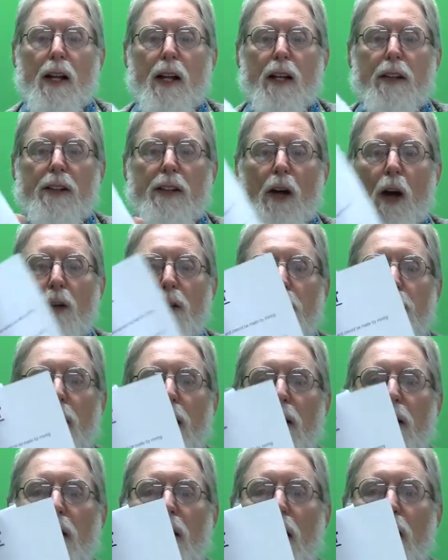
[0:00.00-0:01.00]
talks
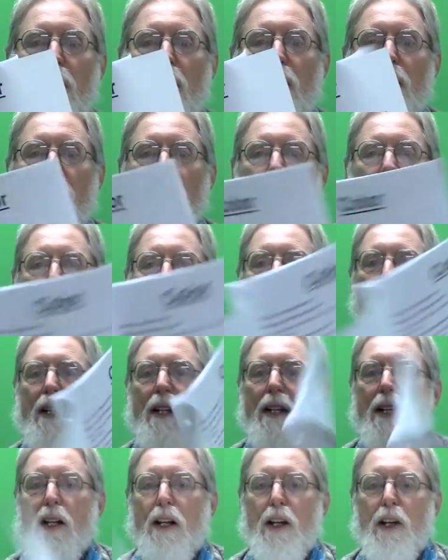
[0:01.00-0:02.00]
about color,
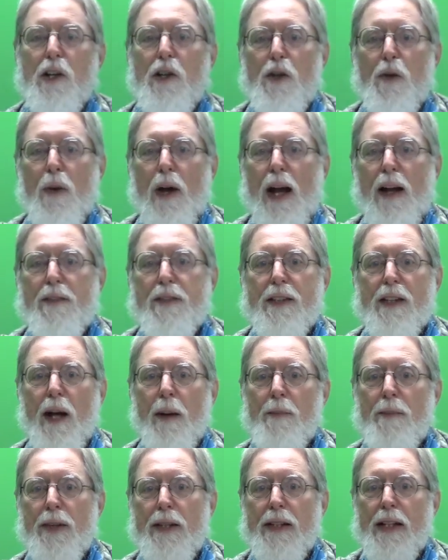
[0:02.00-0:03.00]
you have
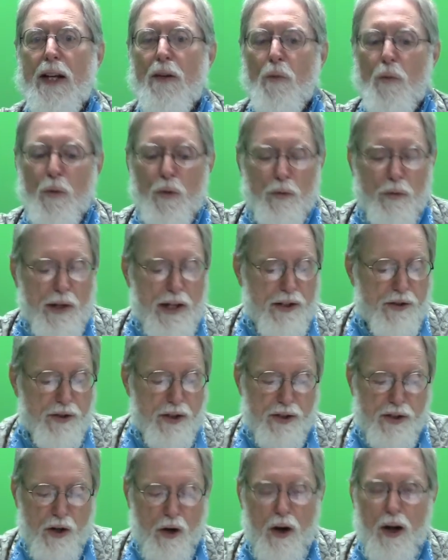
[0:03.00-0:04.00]
something that is
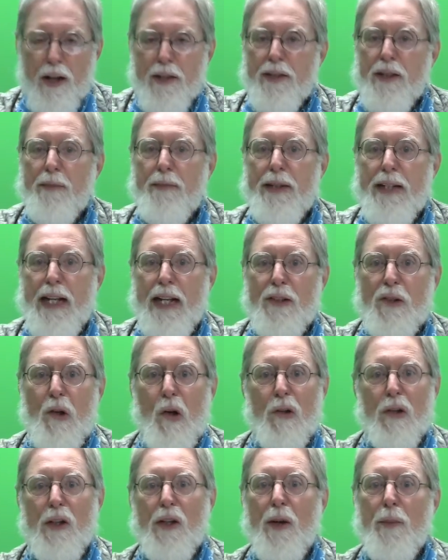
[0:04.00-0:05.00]
just awesome, and that's
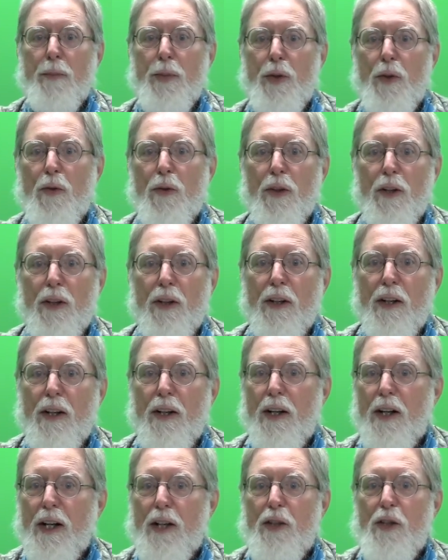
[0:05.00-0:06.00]
called a computer.
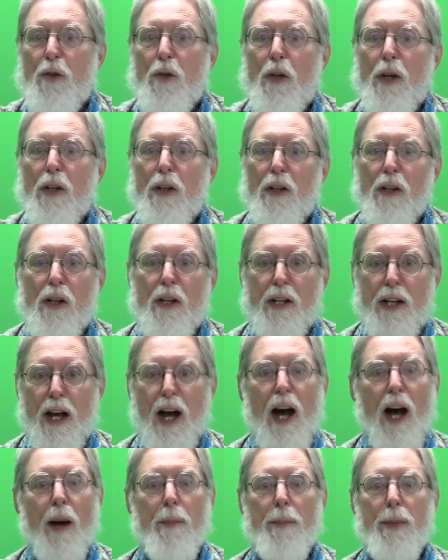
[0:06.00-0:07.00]
You can look
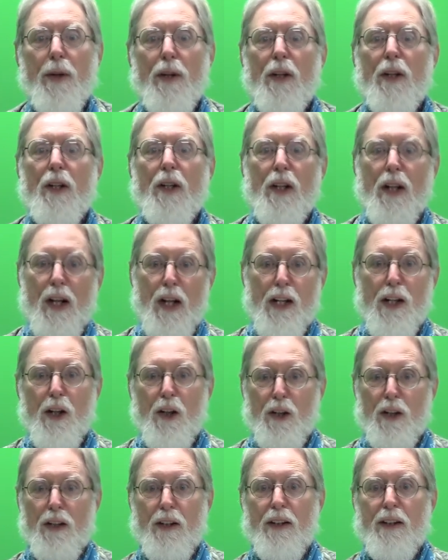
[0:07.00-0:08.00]
up
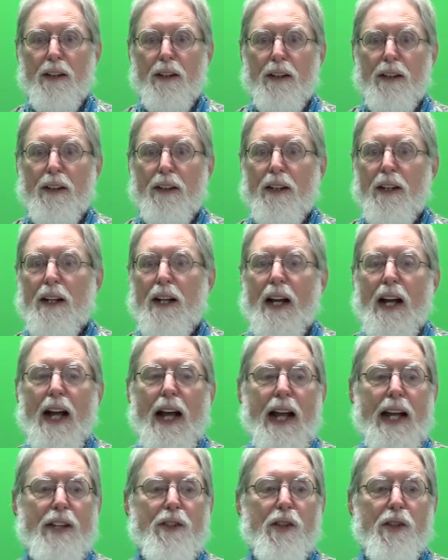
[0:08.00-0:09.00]
color
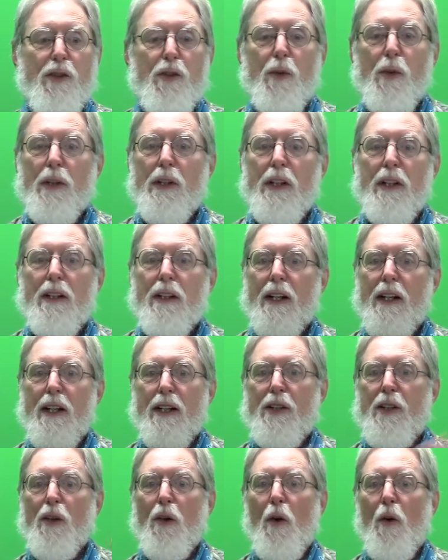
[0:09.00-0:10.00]
and just do a little
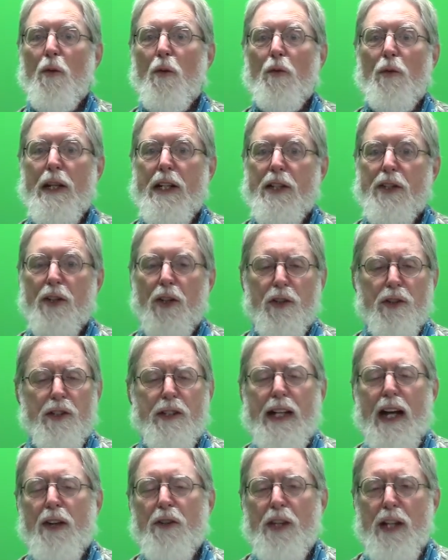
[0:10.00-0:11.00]
your own research.
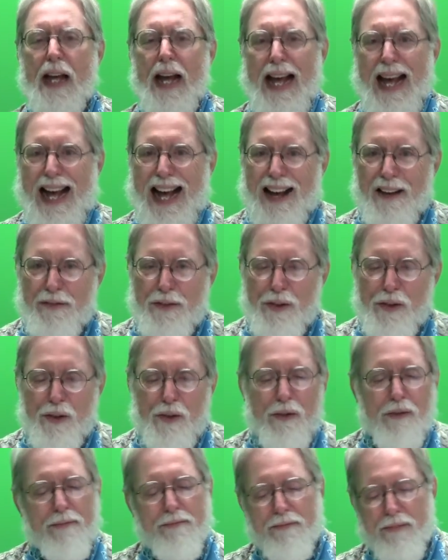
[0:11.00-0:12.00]
Now, do you have
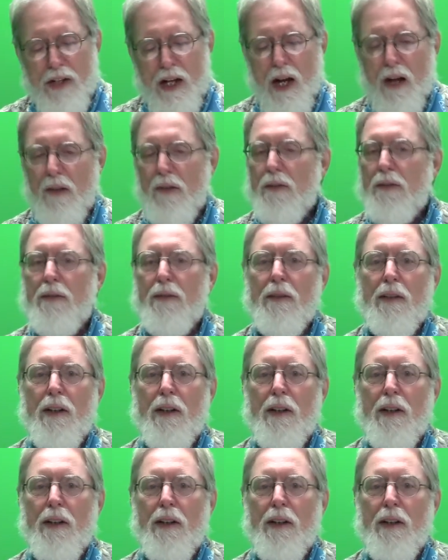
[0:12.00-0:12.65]
to? No.